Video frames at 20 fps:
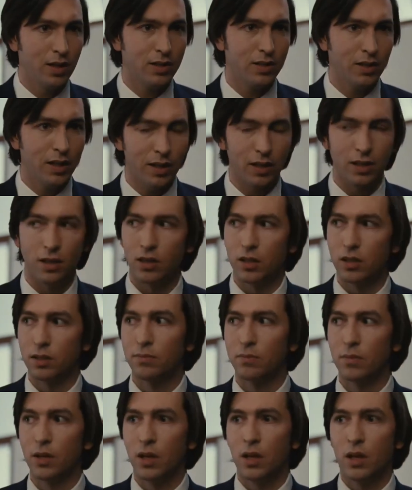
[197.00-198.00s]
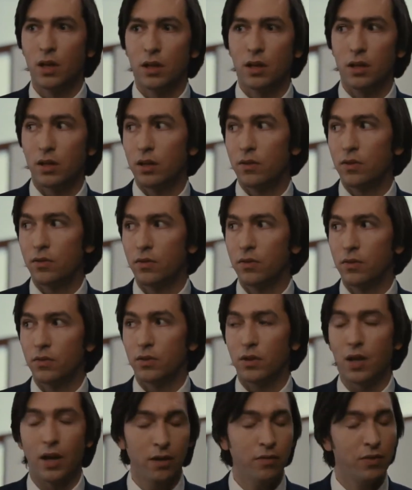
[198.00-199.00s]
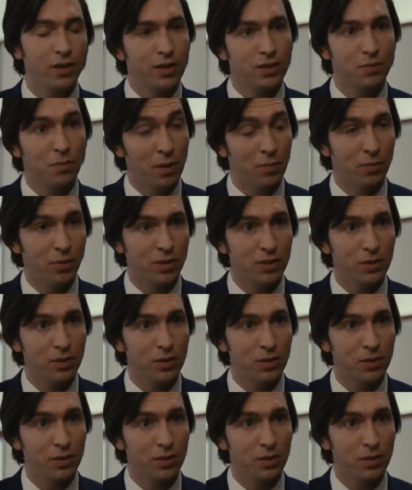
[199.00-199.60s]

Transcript: It's like, kind of against my